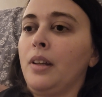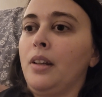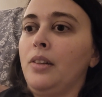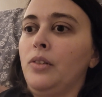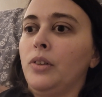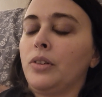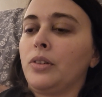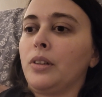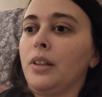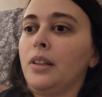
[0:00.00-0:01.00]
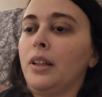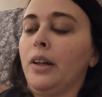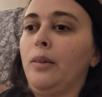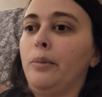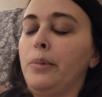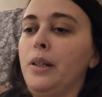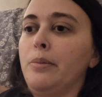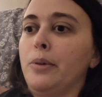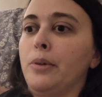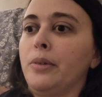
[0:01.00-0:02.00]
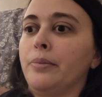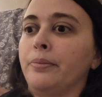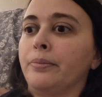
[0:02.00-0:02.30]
And just like help people.